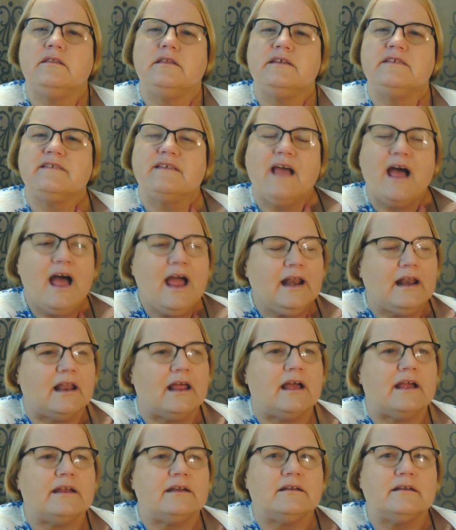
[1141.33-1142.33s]

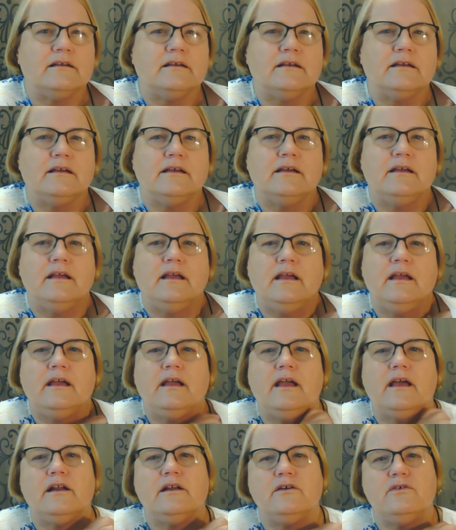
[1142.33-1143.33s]
skylight.
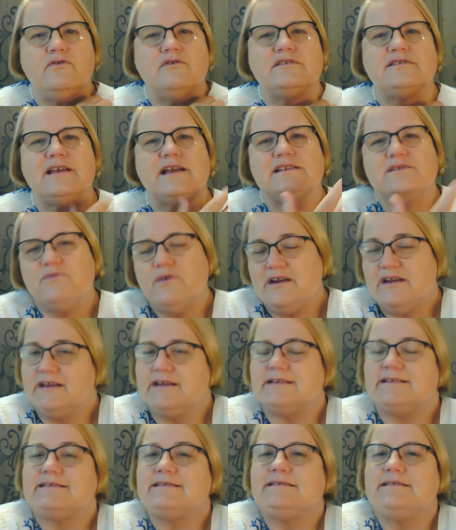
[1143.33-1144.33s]
And of course that's where you
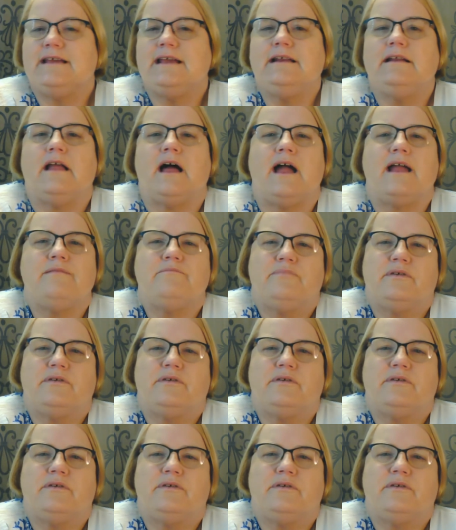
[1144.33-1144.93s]
could see light,